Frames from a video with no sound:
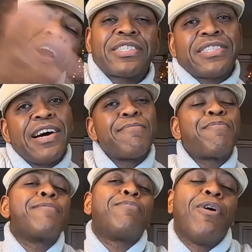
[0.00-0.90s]
What's up,
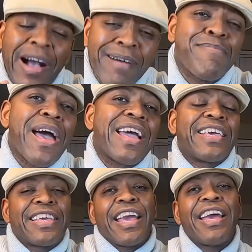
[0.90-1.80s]
people? I'm back
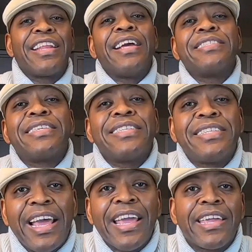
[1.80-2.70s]
again, and
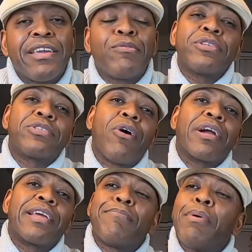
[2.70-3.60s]
today we're
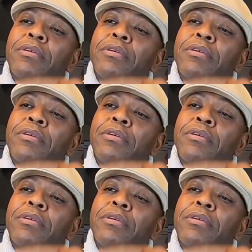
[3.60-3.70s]
talking about